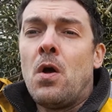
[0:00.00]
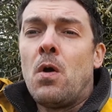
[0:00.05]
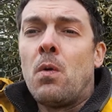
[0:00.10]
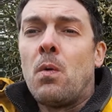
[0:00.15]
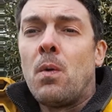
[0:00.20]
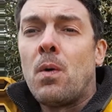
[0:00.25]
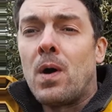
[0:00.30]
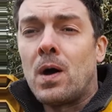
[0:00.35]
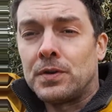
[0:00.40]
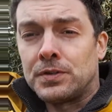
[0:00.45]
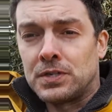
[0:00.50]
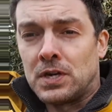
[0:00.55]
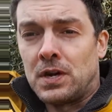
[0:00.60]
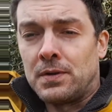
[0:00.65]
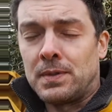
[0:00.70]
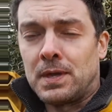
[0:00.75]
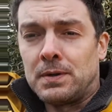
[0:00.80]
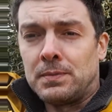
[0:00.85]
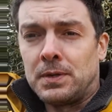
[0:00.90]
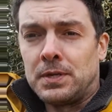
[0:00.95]
what
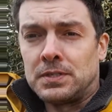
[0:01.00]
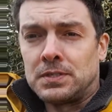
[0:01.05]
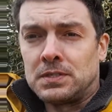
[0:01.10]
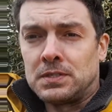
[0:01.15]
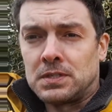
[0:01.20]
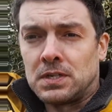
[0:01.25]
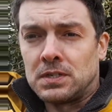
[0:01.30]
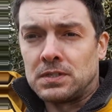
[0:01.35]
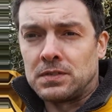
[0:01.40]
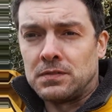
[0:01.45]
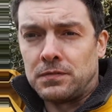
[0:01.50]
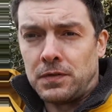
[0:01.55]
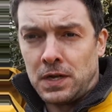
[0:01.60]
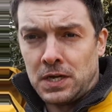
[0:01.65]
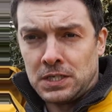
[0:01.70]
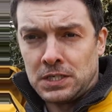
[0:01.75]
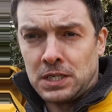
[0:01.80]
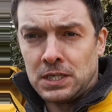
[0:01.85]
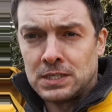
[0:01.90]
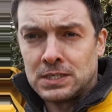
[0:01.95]
time that person starts and
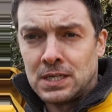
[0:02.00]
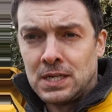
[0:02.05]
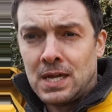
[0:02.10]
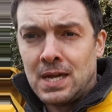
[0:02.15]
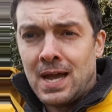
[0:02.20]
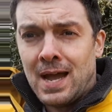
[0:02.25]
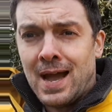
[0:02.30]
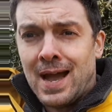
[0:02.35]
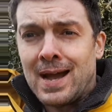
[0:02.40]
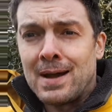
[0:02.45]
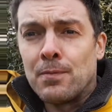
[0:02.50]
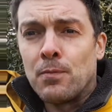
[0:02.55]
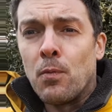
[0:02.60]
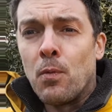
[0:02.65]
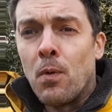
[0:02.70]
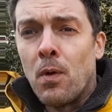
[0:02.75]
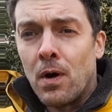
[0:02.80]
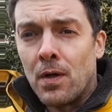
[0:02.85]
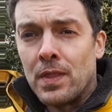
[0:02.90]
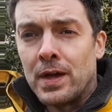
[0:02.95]
finishes and
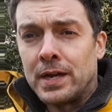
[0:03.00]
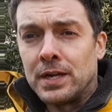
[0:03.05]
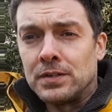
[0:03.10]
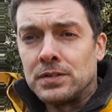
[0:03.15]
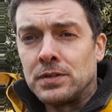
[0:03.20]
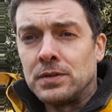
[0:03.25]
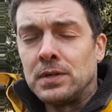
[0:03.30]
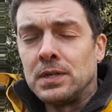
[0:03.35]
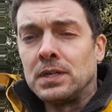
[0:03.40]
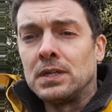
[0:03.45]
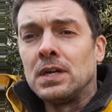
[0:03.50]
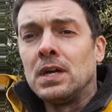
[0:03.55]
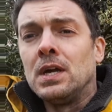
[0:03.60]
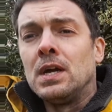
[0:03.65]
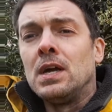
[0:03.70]
what they are doing